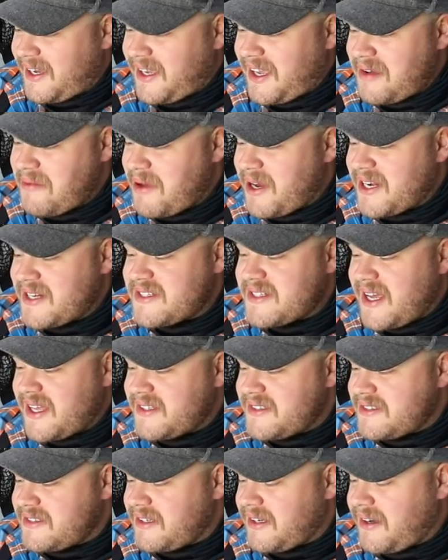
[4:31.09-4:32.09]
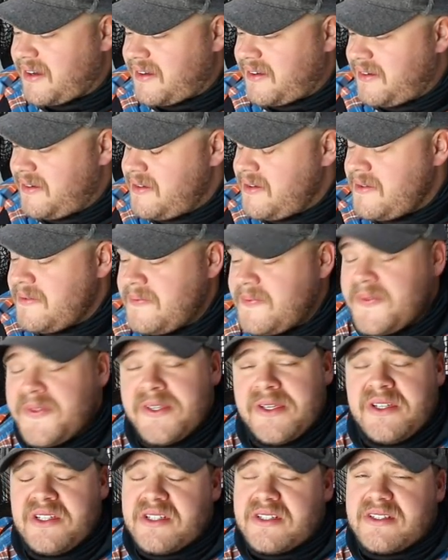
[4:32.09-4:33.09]
came on a dead stick.
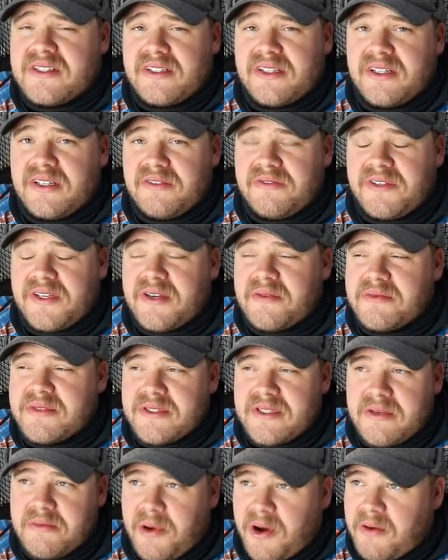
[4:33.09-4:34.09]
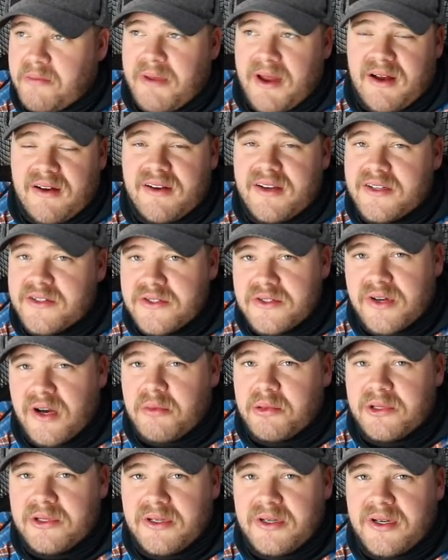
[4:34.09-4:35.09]
Just a little VMC Barbarian
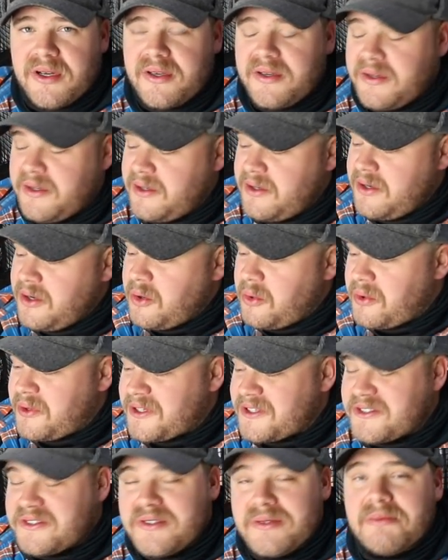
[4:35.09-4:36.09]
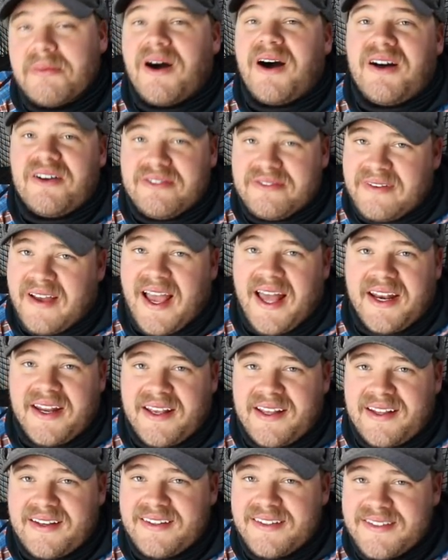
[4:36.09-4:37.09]
Treble hook with a small fat
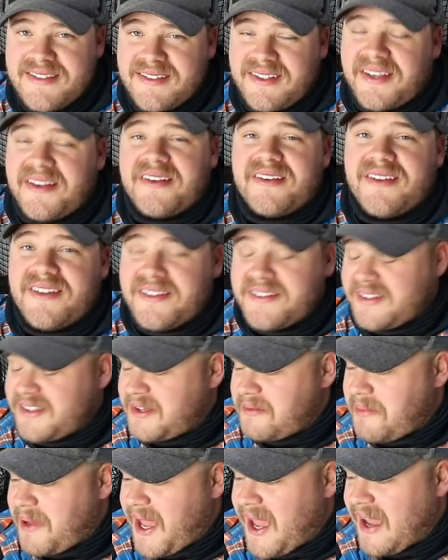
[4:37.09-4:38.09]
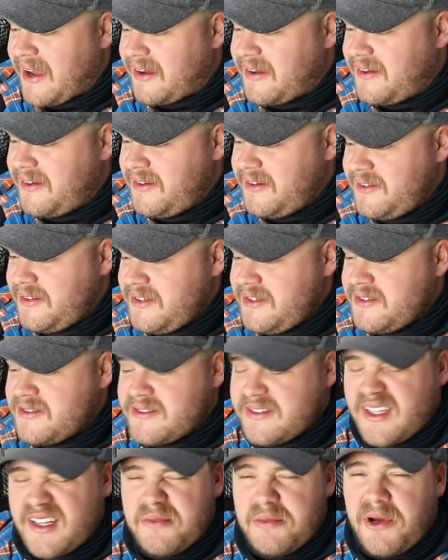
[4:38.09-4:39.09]
head, skin hooked in the back,
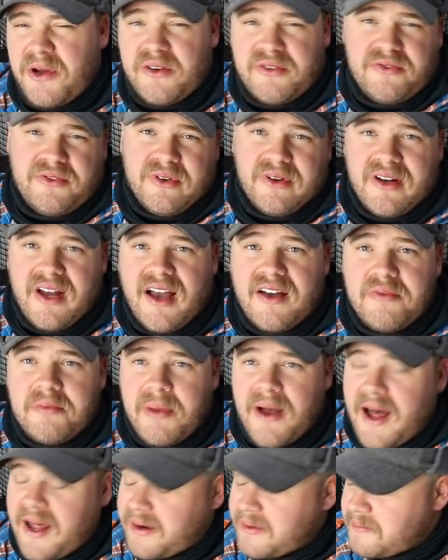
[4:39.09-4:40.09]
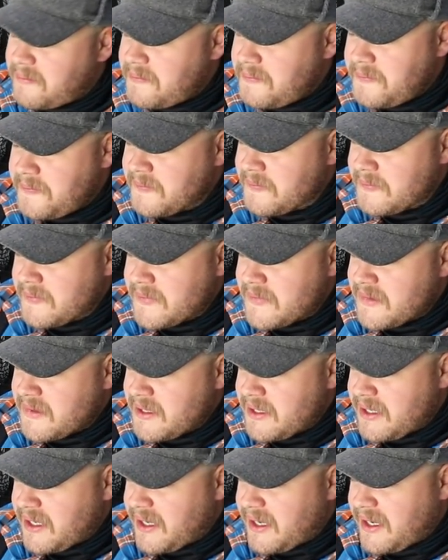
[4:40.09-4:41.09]
set about a foot off bottom.
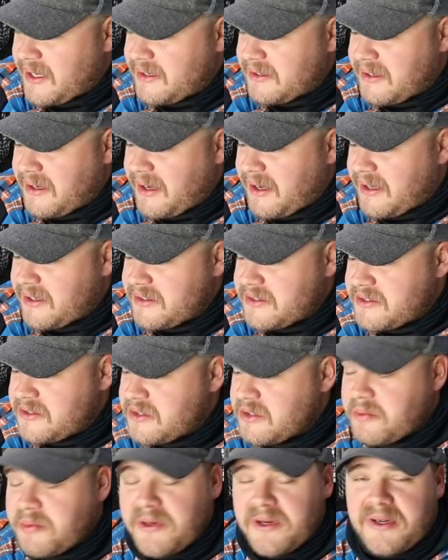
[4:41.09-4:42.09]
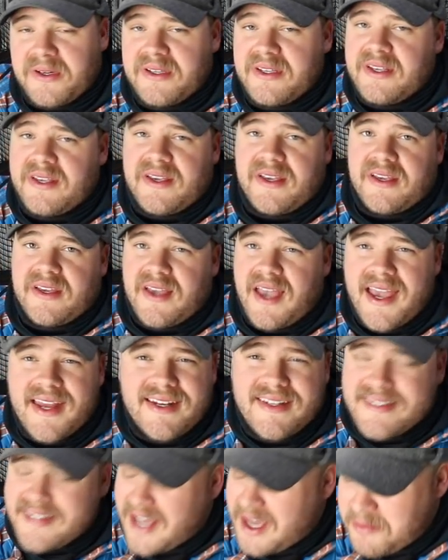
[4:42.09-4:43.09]
And super key
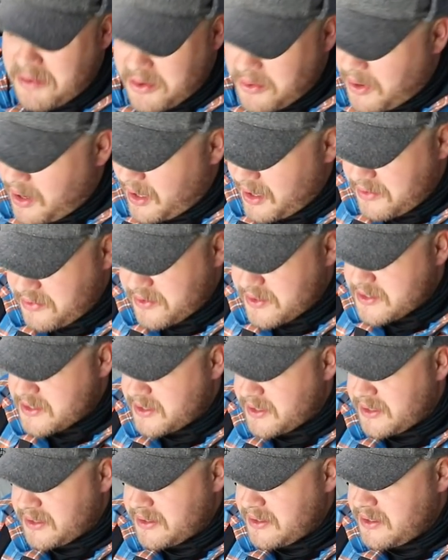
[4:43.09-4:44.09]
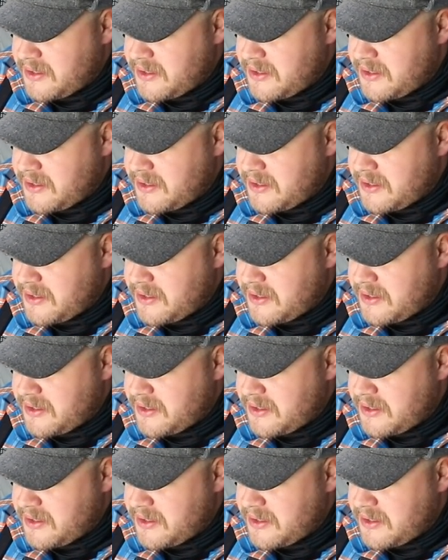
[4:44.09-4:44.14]
anytime you're walleye fishing,